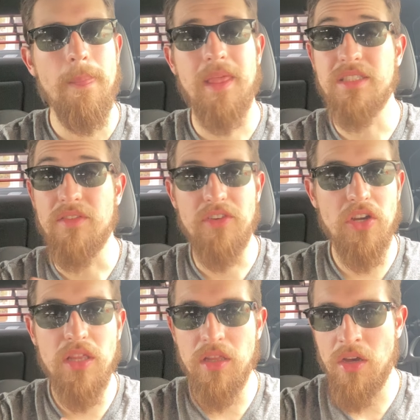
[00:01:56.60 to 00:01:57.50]
has a
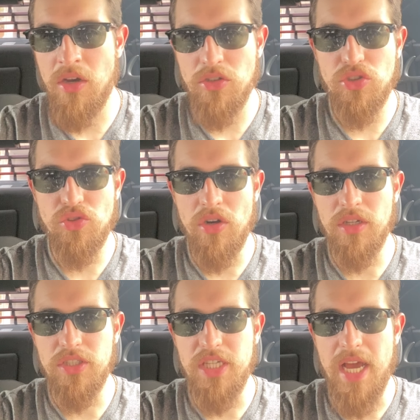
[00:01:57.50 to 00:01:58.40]
very long,
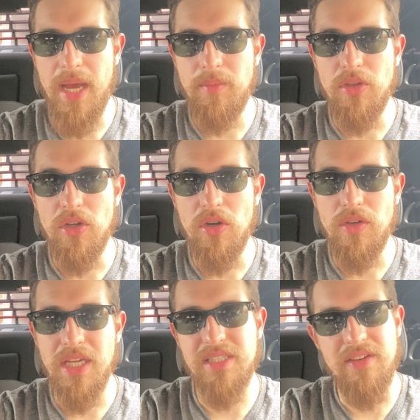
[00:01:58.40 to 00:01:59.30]
strong jab. You know,
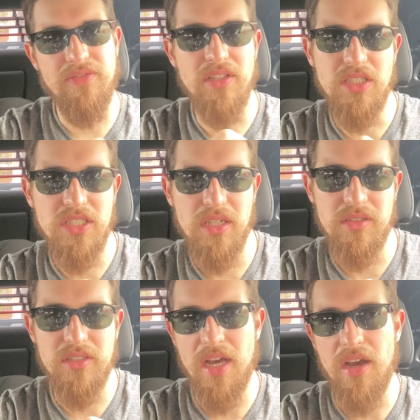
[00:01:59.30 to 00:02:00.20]
he has that Philly shell
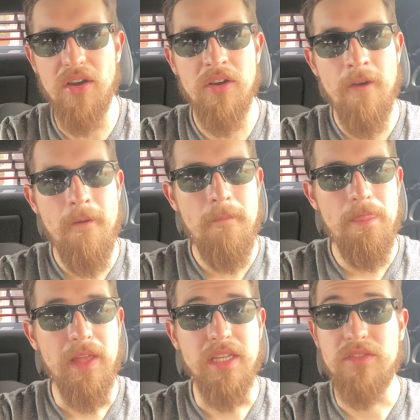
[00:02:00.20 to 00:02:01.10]
style,
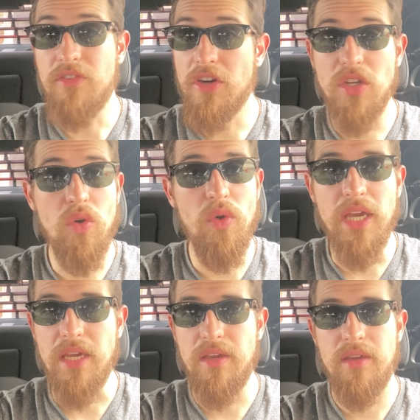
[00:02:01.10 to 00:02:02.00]
and he's very
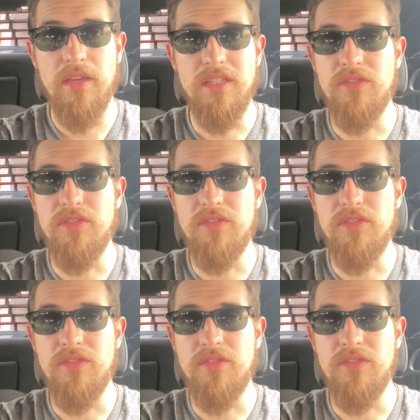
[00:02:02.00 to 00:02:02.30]
quick. He's